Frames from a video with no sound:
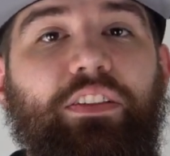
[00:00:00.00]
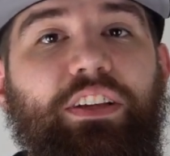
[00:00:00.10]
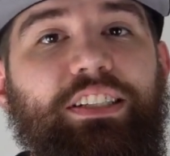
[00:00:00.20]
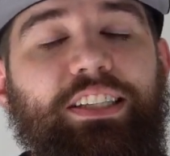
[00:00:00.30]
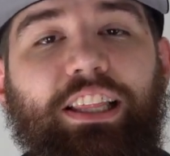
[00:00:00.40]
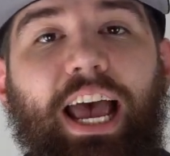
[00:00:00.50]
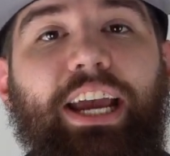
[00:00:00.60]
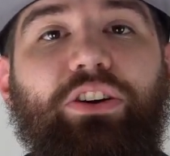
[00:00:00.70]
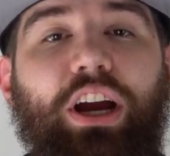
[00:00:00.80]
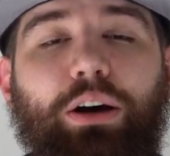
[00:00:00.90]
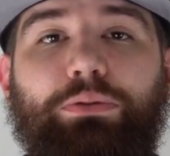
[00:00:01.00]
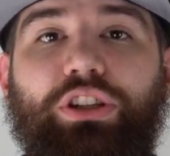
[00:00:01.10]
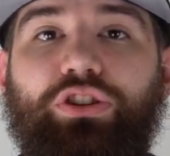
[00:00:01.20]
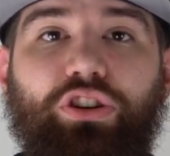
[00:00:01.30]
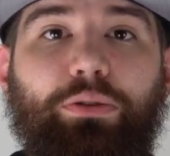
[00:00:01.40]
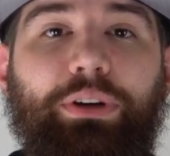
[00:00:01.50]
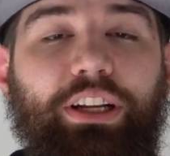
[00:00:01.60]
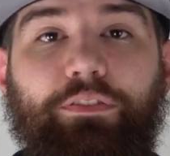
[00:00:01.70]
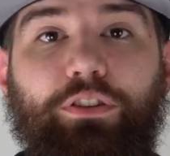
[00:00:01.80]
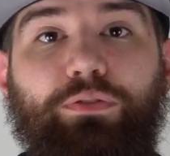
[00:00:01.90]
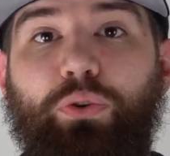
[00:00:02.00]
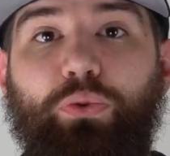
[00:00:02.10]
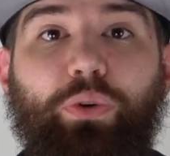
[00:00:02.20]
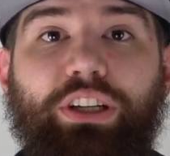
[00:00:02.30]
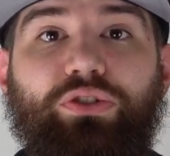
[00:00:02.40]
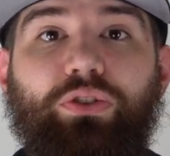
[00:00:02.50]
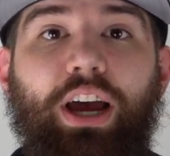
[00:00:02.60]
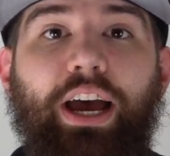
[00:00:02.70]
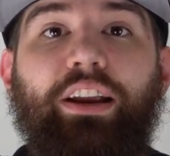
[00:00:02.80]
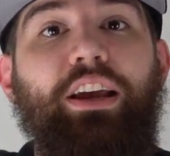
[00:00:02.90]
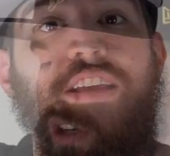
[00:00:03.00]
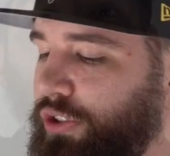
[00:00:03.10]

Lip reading: This slider helps determine if your phone rings or not.